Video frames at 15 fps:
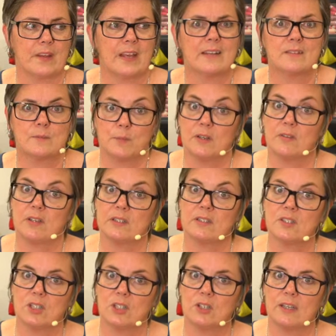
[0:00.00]

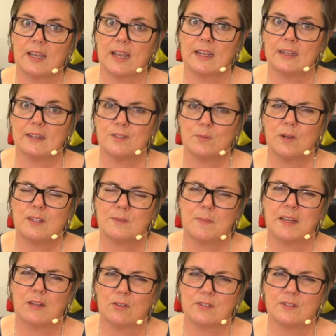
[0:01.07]
experience that you gain, as well as
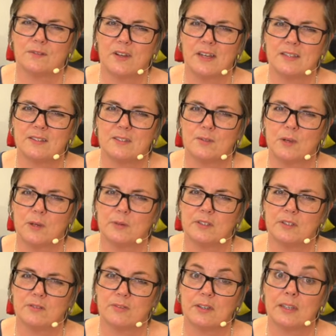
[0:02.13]
make lots of friends as well, which
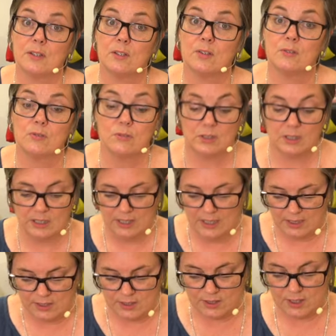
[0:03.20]
is really cool.
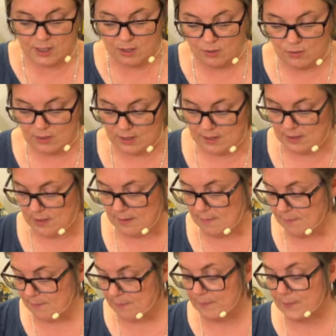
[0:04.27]
So
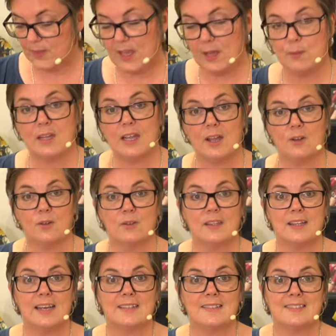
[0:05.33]
there we go.
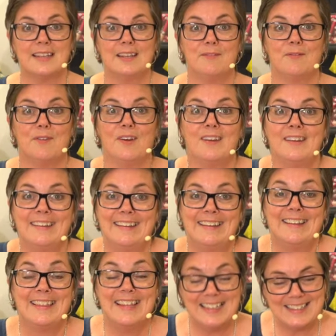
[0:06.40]
That's it for
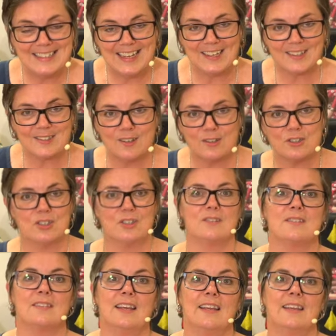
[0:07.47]
this Textile
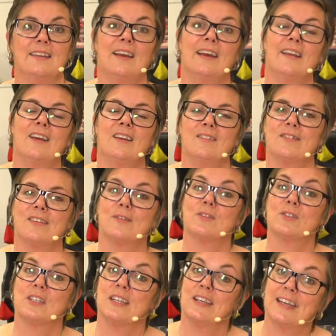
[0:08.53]
Tuesday, and hopefully we'll
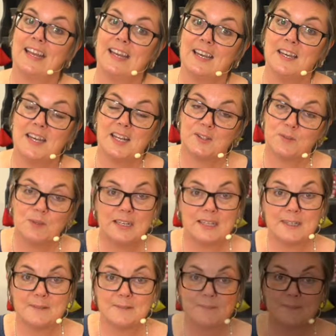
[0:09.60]
see you again next week.